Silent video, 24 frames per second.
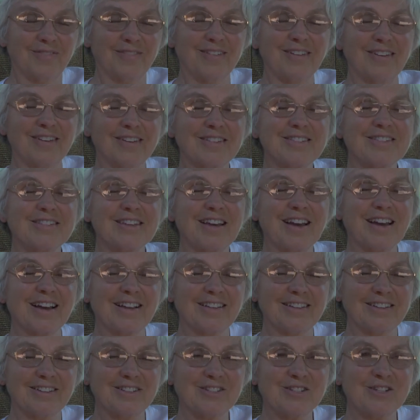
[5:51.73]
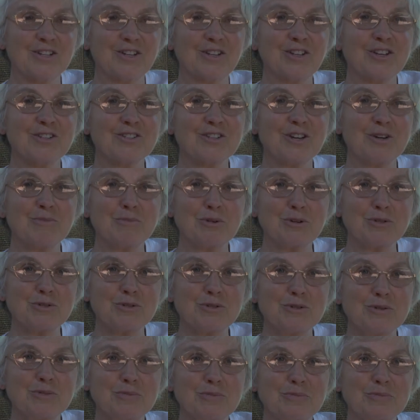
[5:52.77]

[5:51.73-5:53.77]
Exactly. It still is, I presume.